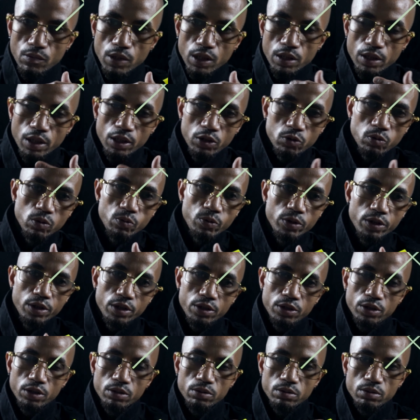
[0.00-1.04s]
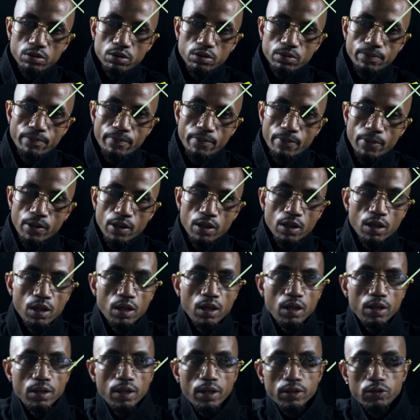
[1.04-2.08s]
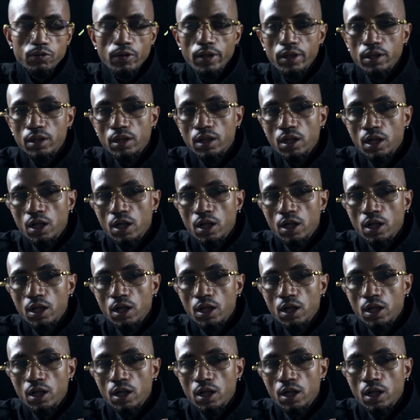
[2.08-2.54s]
Guess what we're going to do? That's right.